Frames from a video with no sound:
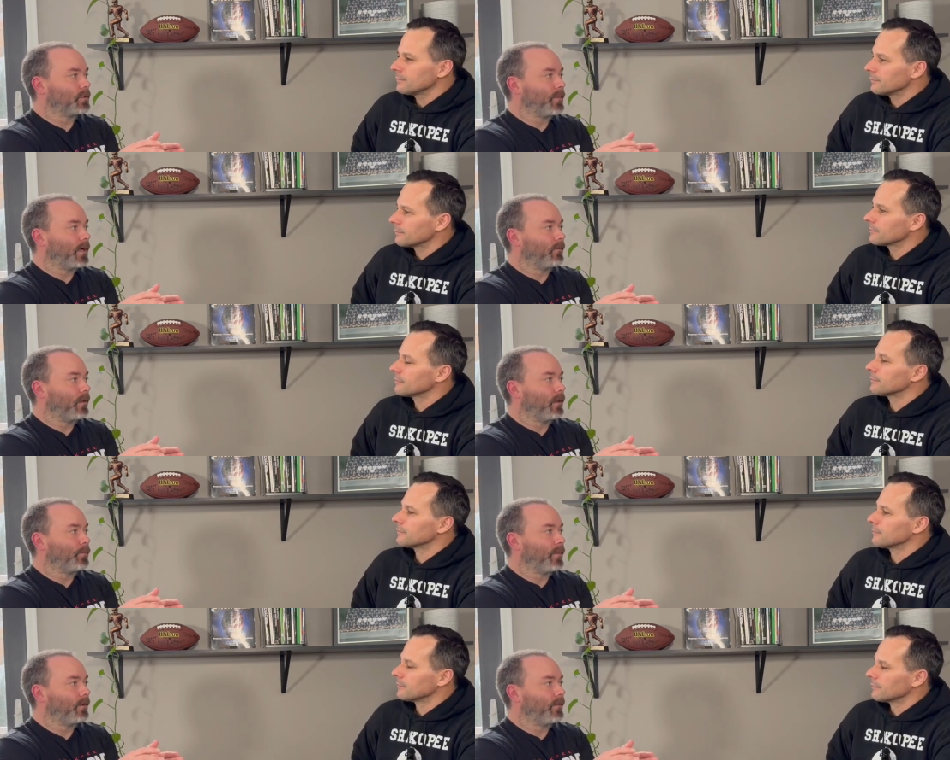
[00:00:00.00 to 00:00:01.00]
Speaker 1: to mind,
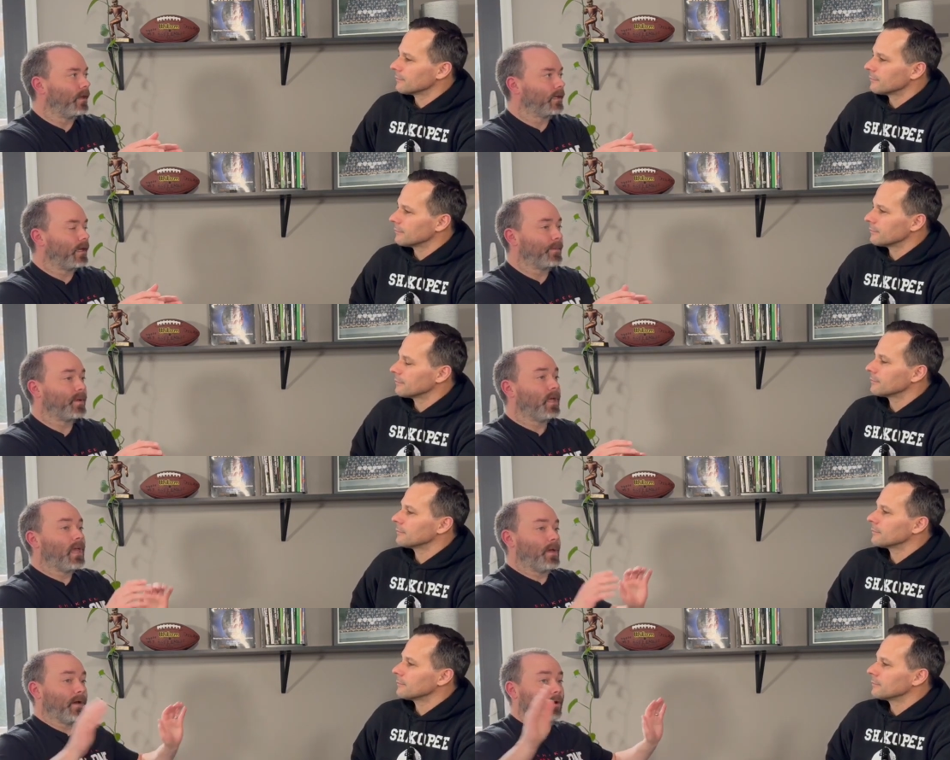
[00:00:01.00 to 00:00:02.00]
help mind that gap?
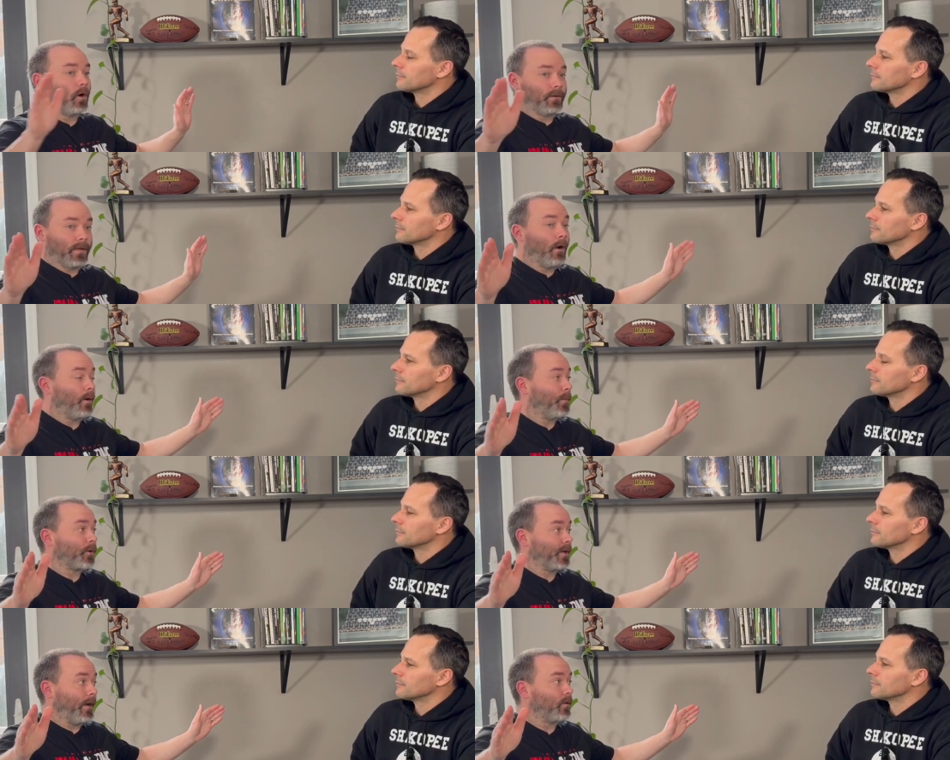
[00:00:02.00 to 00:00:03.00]
Am I now? I'm
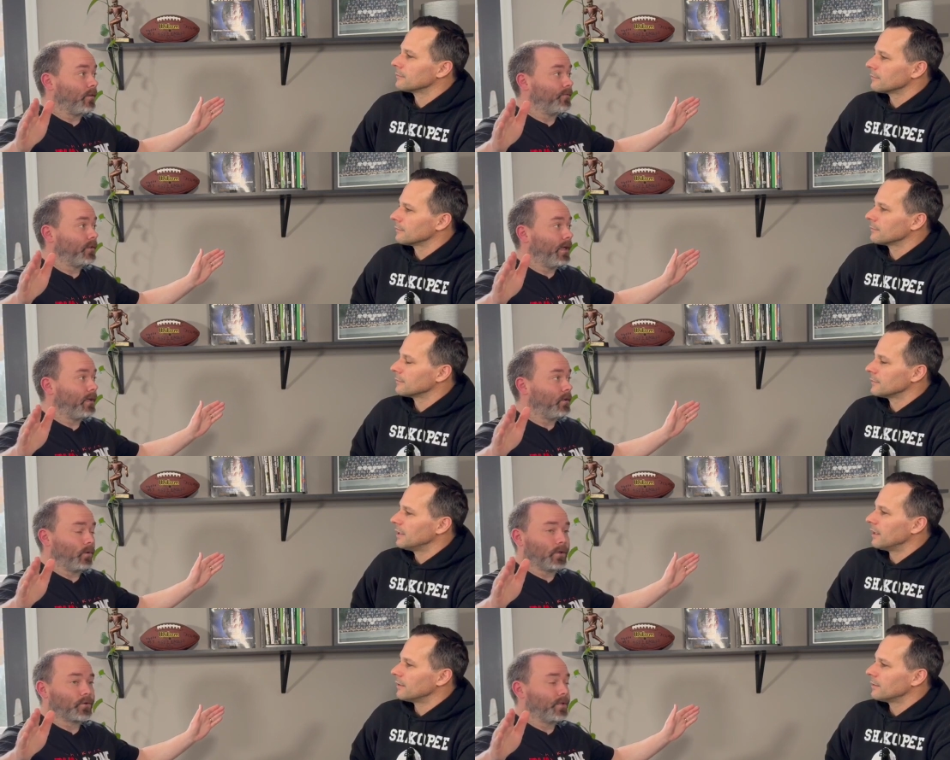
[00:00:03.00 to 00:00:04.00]
already out in the flat.
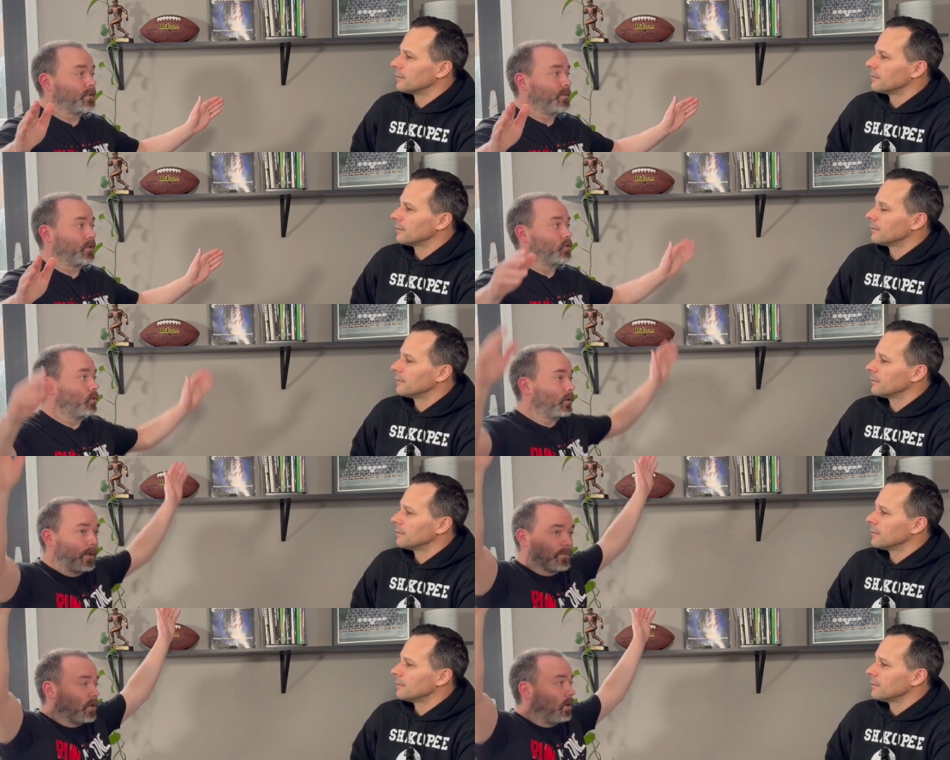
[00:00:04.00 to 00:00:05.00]
You want yeah. to try something
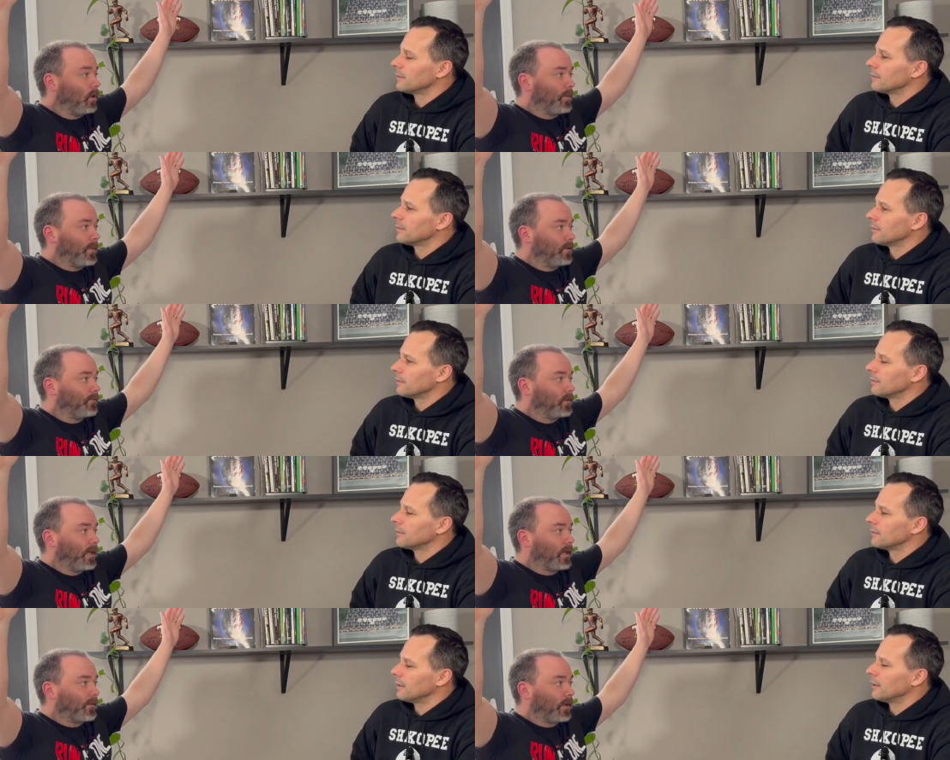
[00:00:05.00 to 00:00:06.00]
short? I'm tall. I'm in the
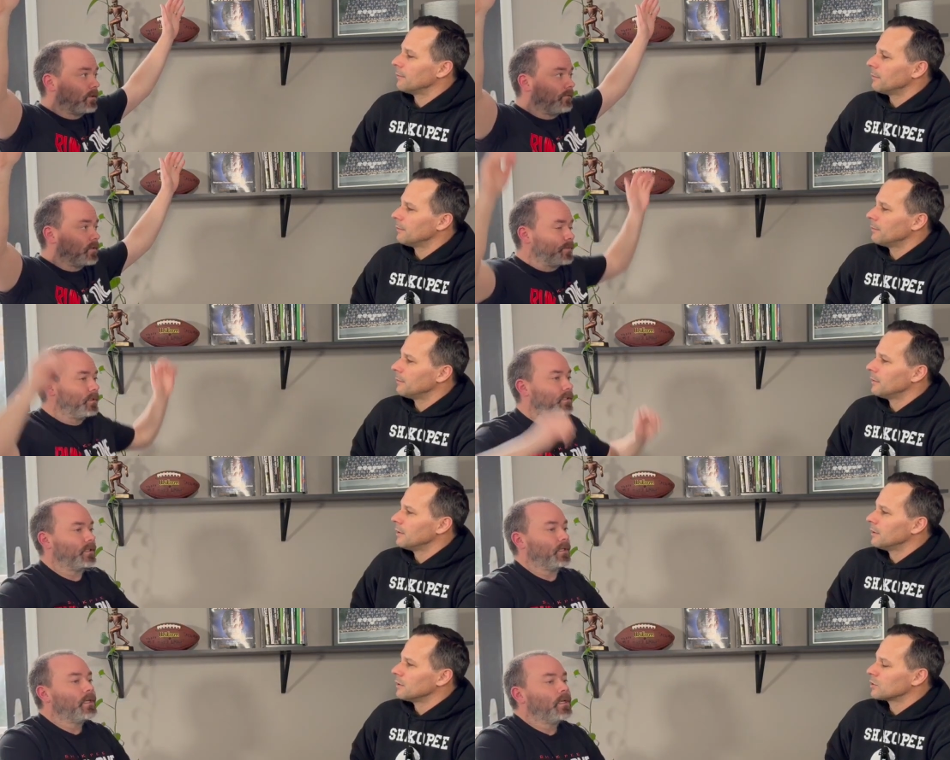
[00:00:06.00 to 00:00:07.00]
flat.
Speaker 2: I've yeah. got good
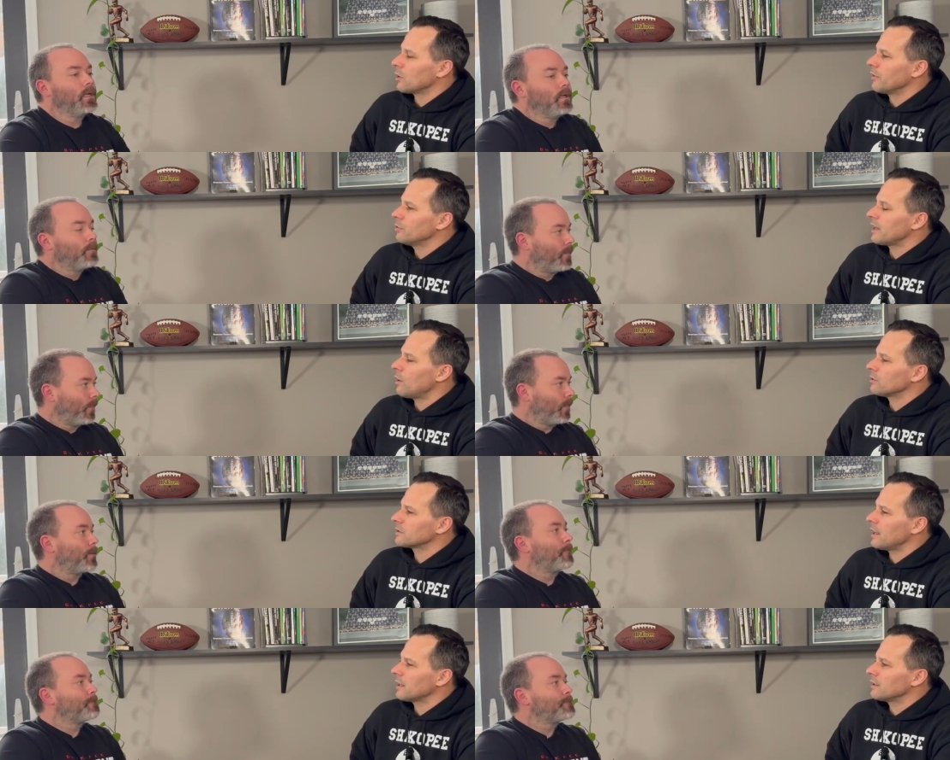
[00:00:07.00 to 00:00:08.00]
visibility. So are those
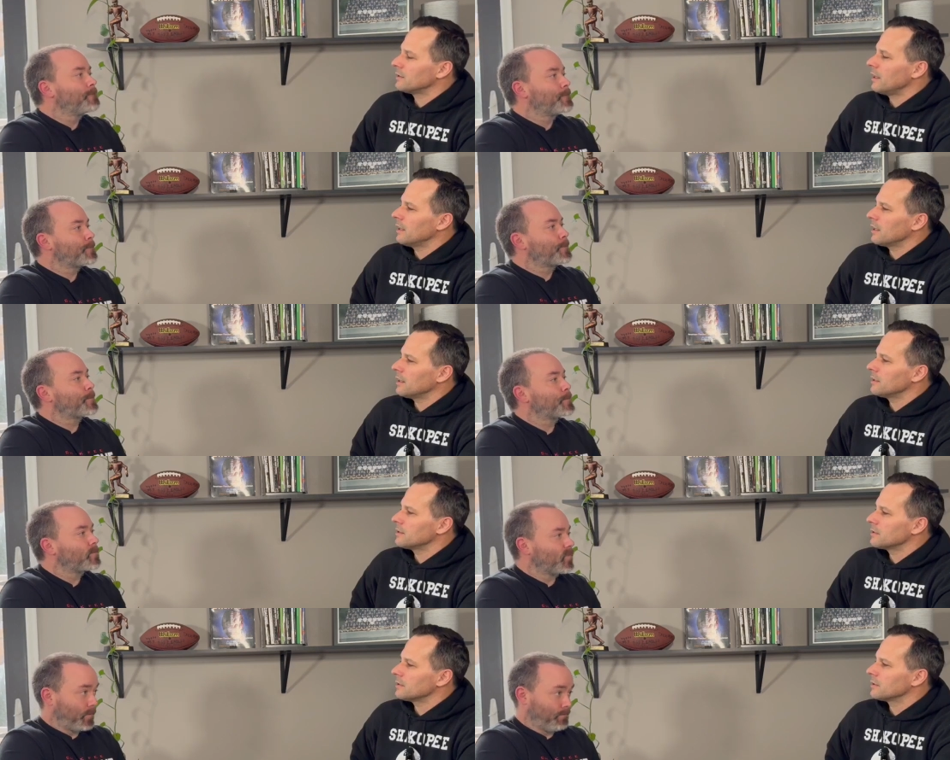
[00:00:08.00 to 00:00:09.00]
outside contain
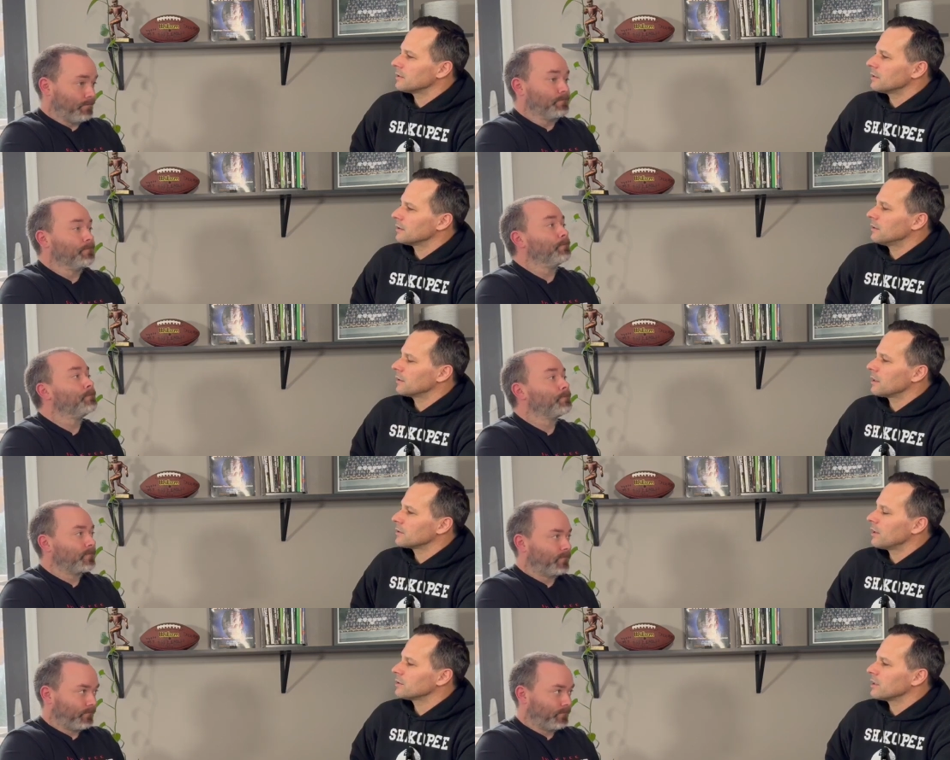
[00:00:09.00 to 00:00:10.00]
guys? Mm-hmm. Okay.
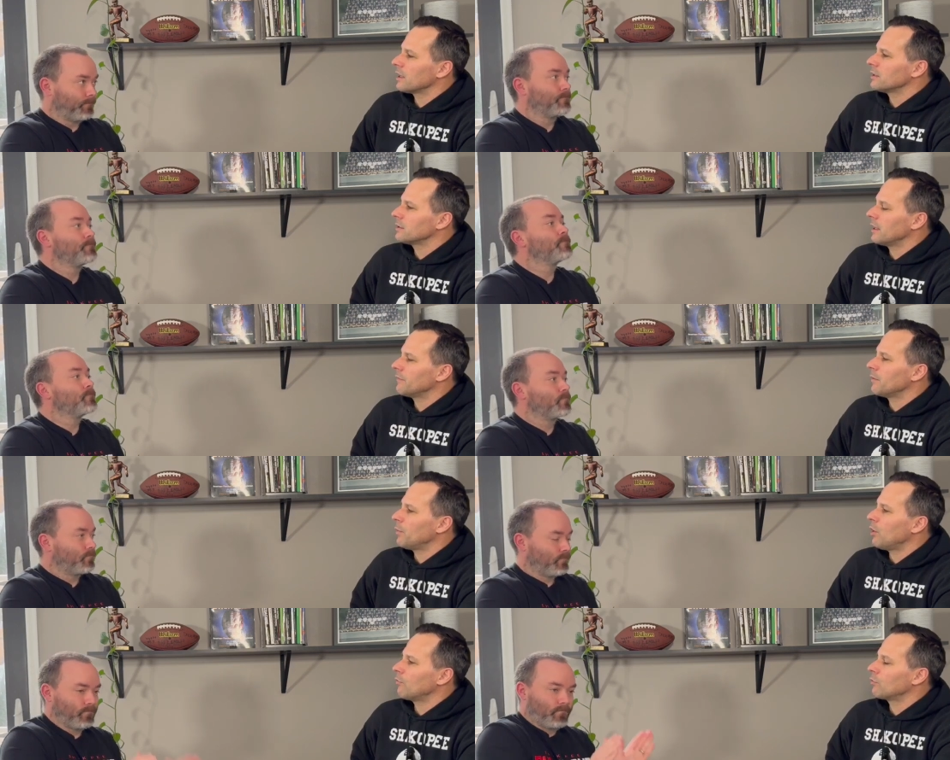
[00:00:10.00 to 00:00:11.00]
So the outside contain. If the
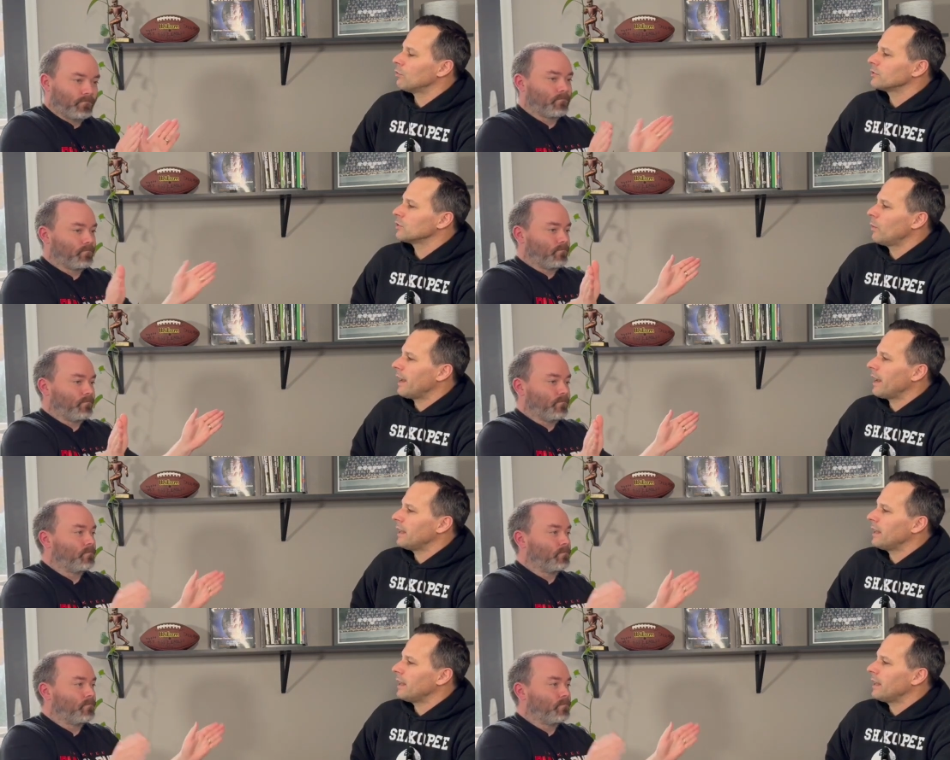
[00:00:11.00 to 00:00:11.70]
ball rolls away,